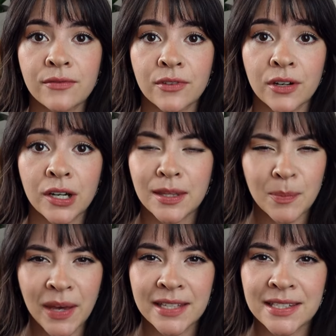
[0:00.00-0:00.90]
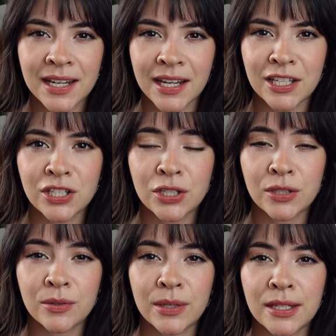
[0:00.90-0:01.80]
for the best that I can
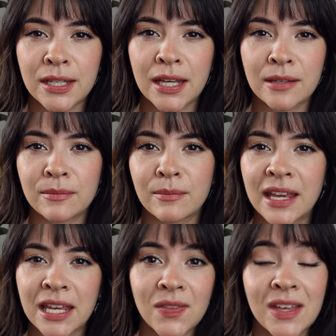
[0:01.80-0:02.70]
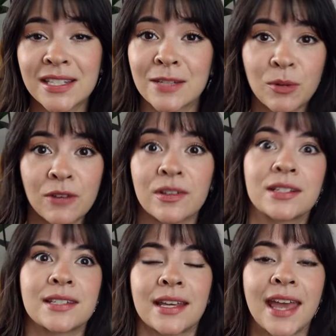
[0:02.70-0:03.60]
do and making things as
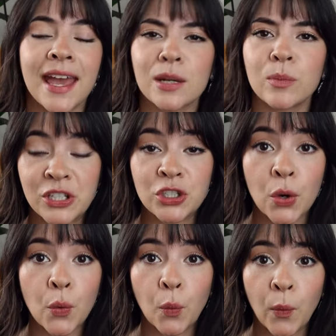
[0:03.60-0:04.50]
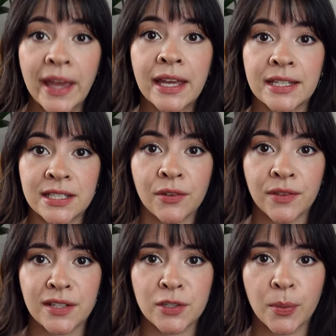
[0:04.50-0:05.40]
perfect as I can. But don't wait until
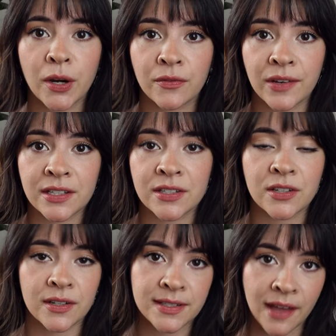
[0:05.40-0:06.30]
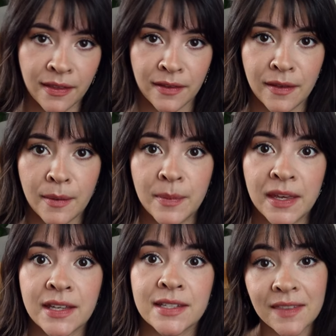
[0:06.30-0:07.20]
things are perfect to start selling them
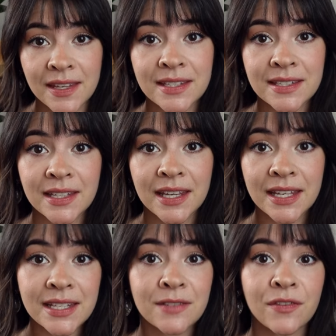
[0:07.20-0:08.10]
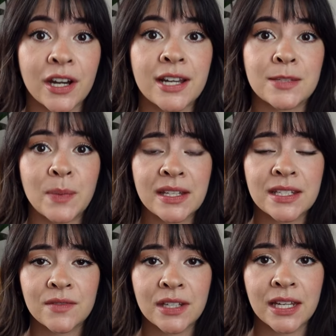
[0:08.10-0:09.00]
because this is very
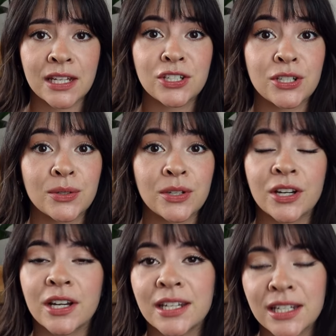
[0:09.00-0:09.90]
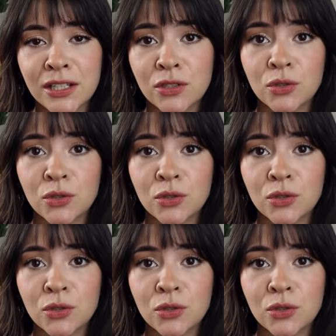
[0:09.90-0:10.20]
expensive to get into. You're gonna need